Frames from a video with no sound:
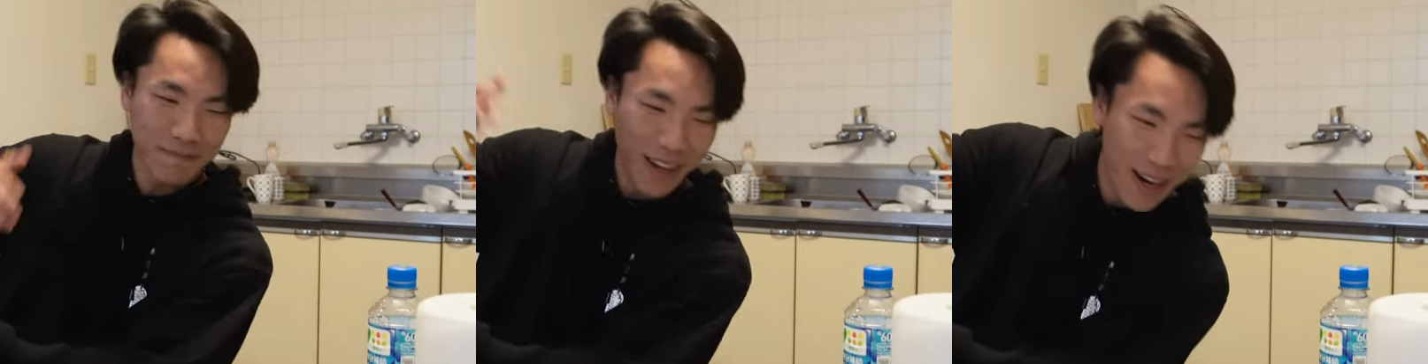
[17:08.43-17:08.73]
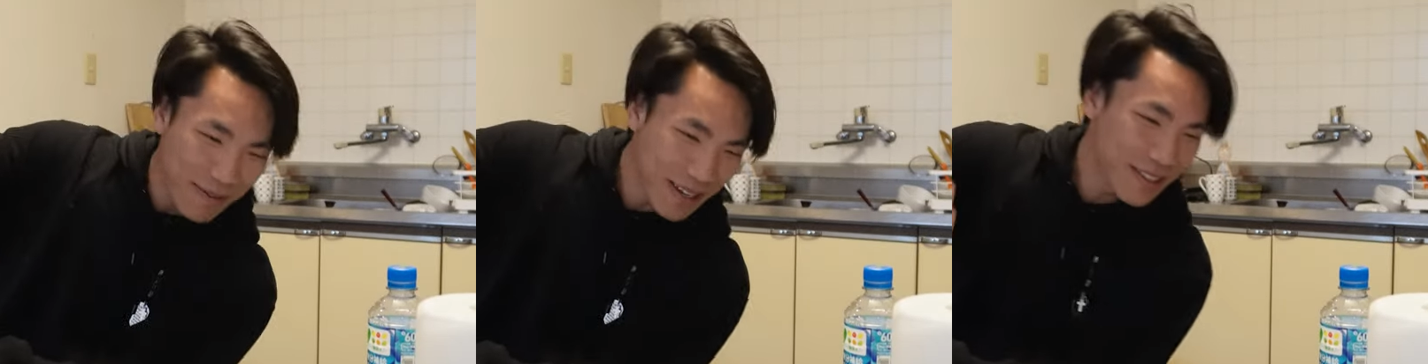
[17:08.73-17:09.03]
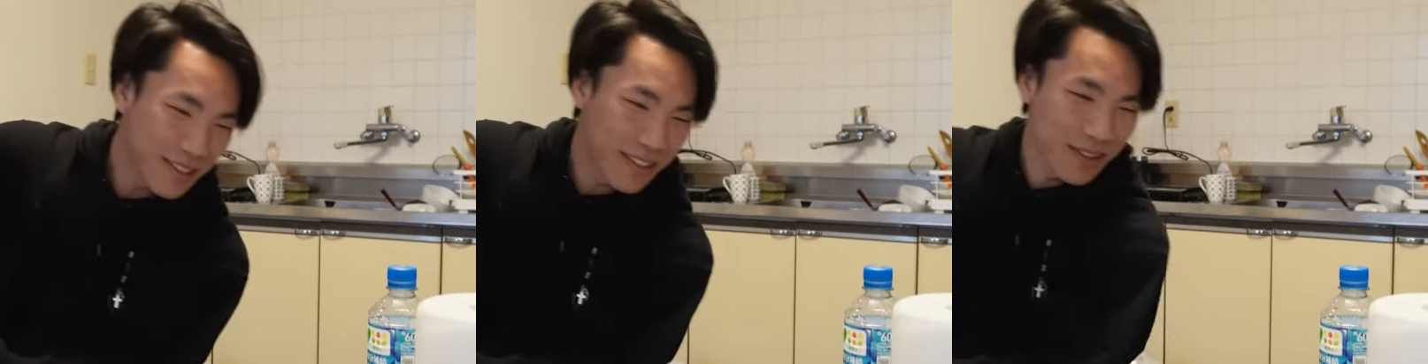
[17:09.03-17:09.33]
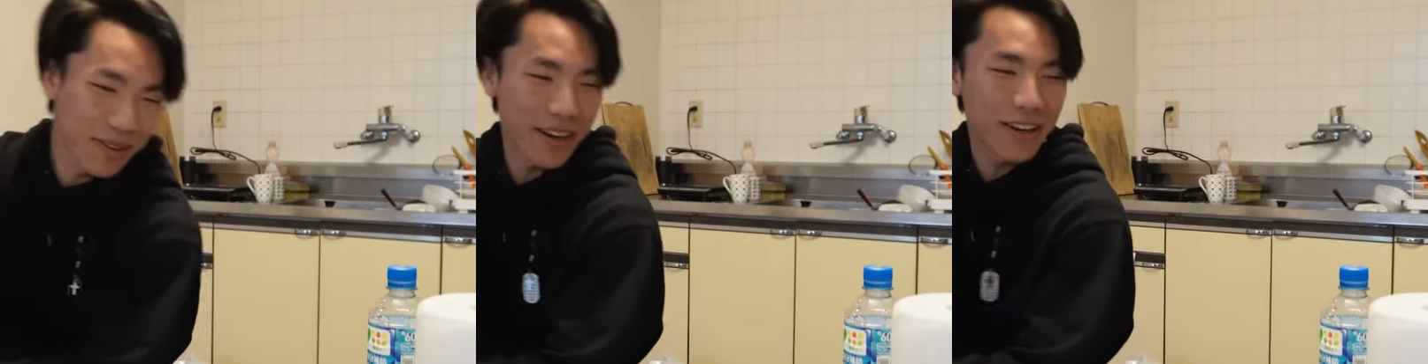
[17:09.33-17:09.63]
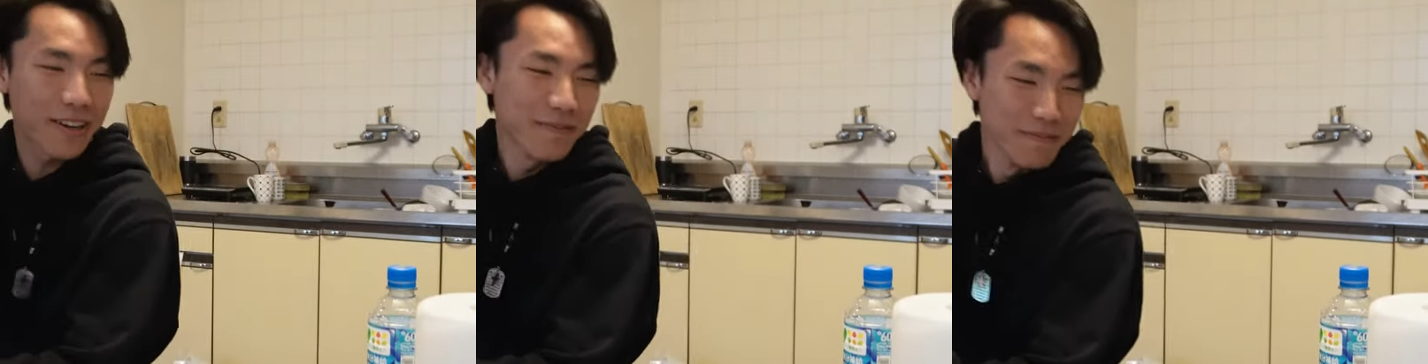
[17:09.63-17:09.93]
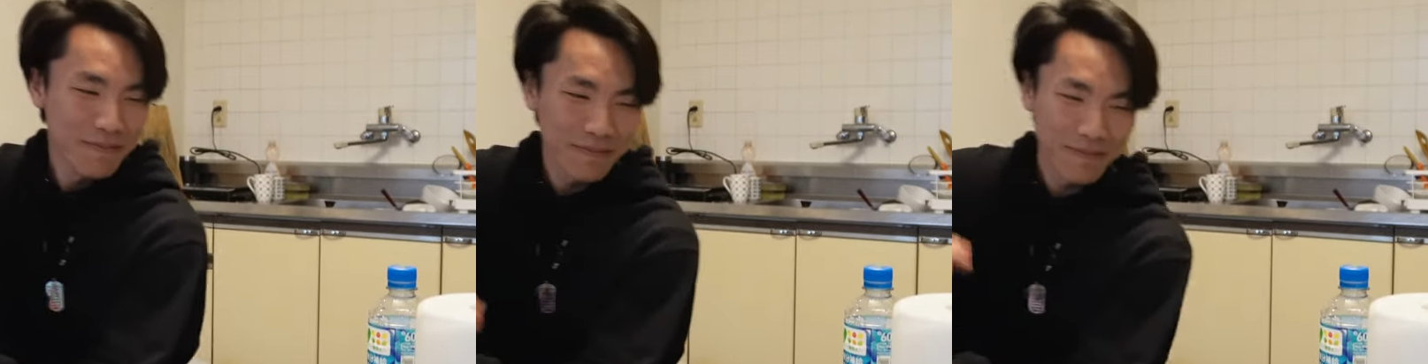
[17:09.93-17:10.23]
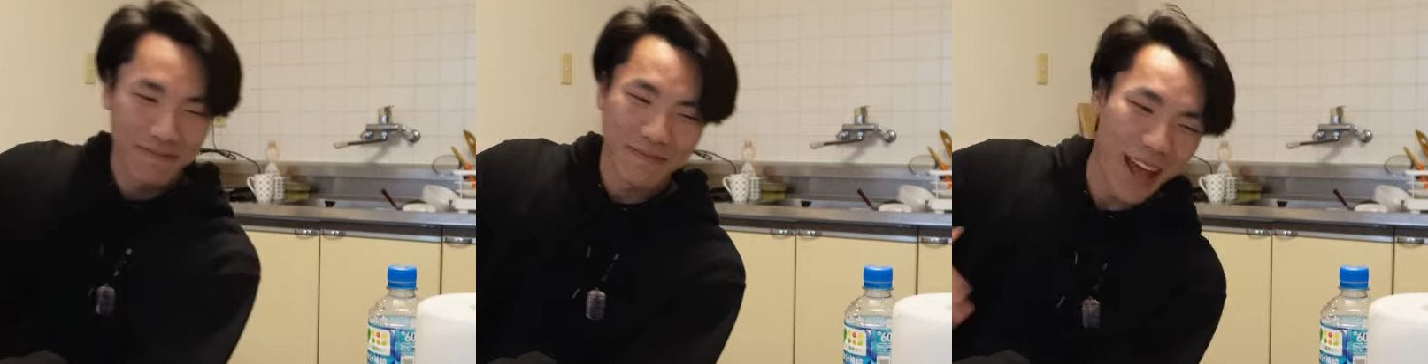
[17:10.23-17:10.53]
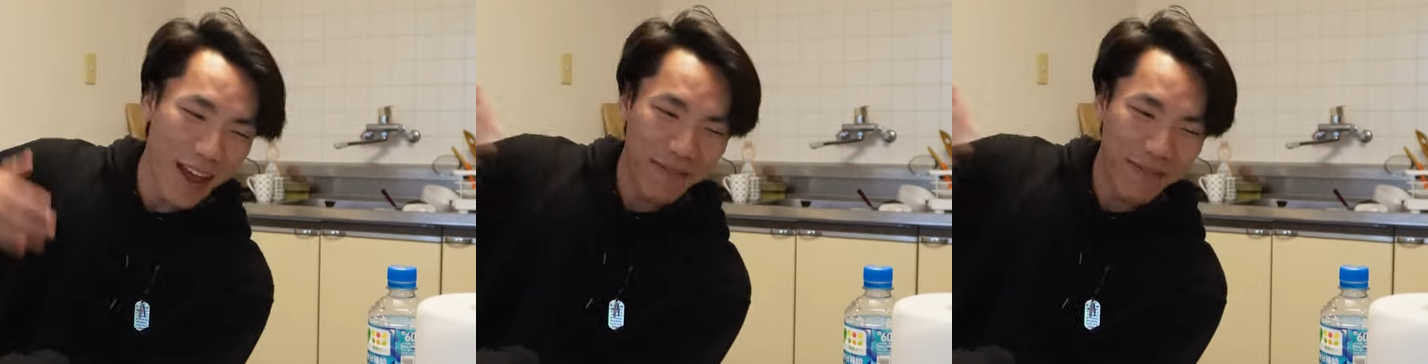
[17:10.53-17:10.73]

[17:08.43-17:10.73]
Right, imagine there's a dude right here. Yeah, yeah.